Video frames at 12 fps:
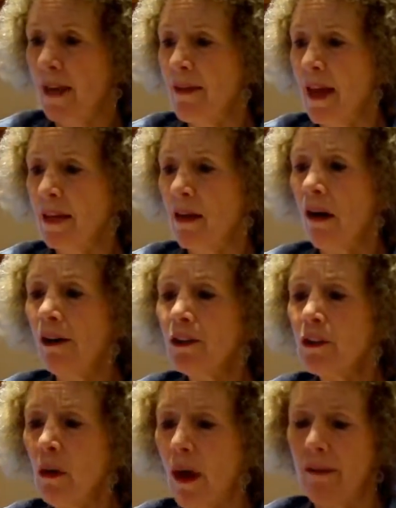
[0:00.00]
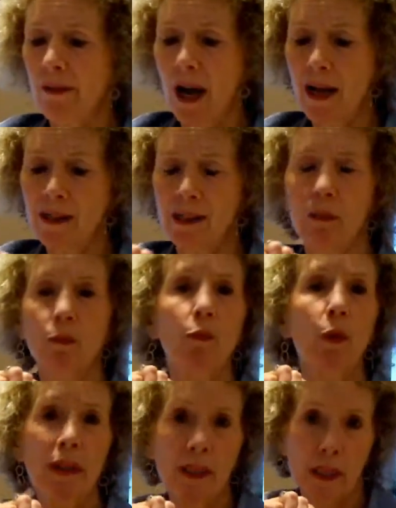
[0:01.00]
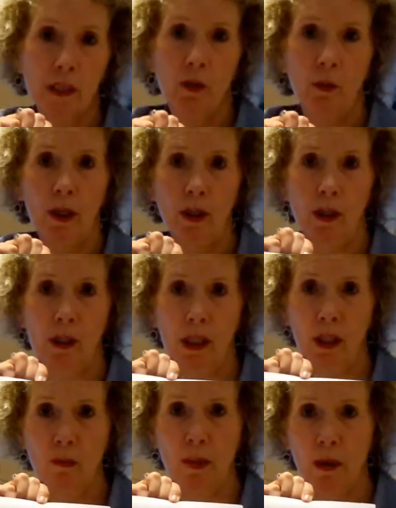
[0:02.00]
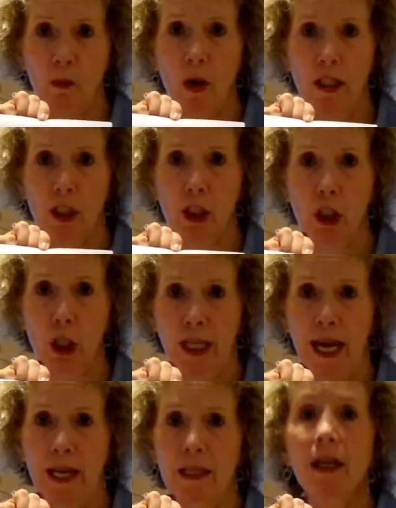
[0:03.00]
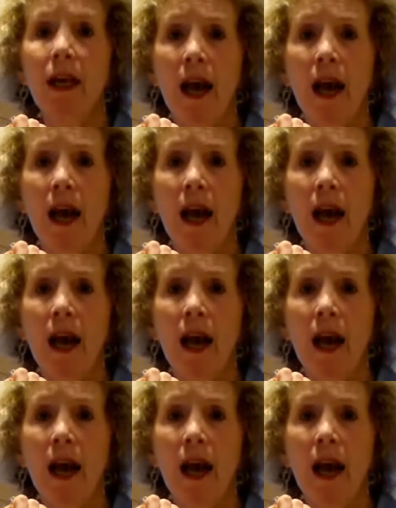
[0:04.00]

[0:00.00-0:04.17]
and then also I've got some written instructions that you may want to look at,